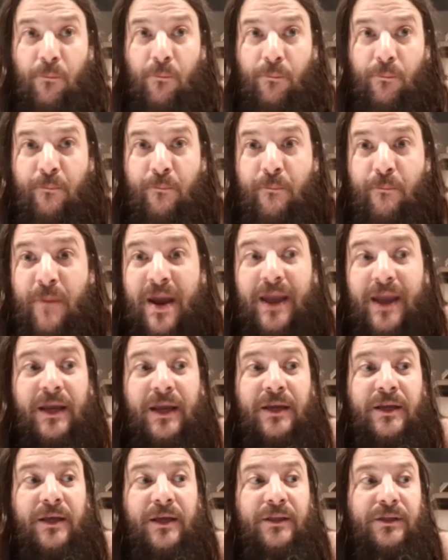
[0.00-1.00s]

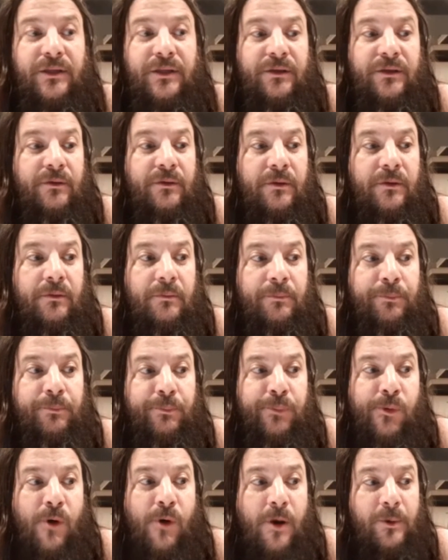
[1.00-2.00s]
Making it
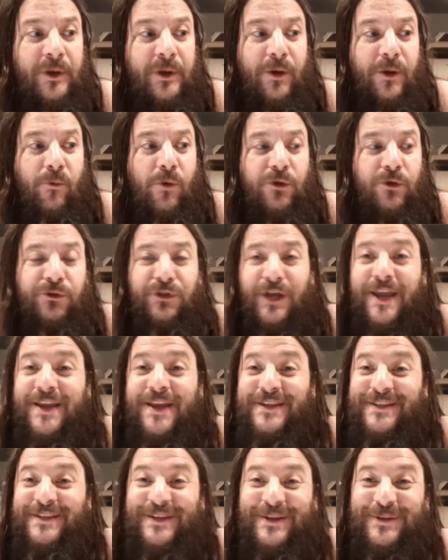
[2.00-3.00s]
probably was the
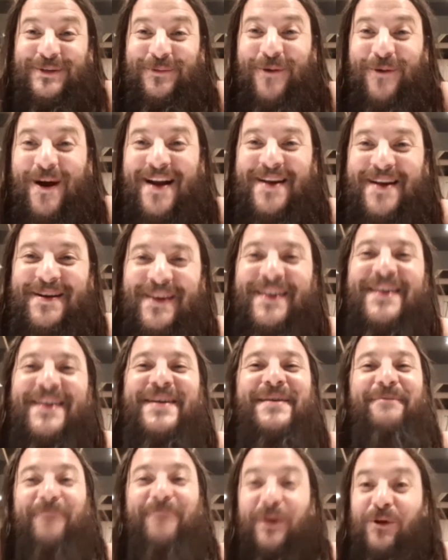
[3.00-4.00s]
easiest one
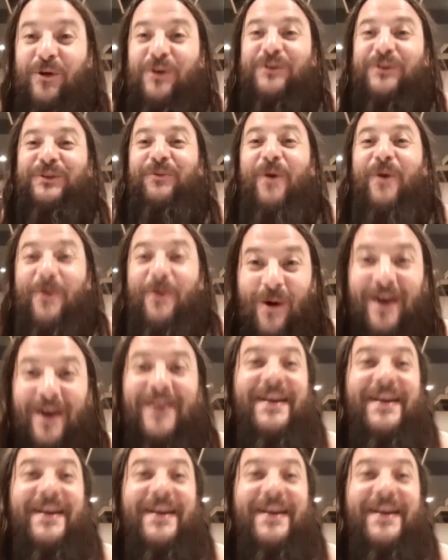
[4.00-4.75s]
because we were